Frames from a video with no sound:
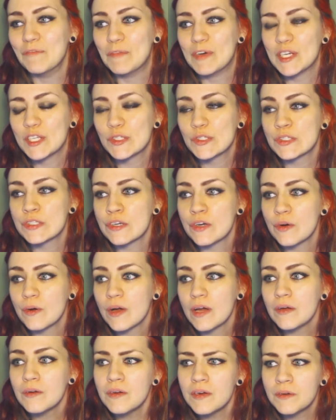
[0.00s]
So
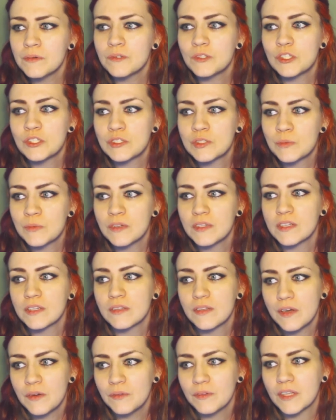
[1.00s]
I was just really
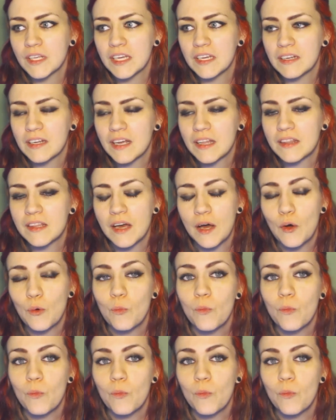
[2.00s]
lonely, and I thought,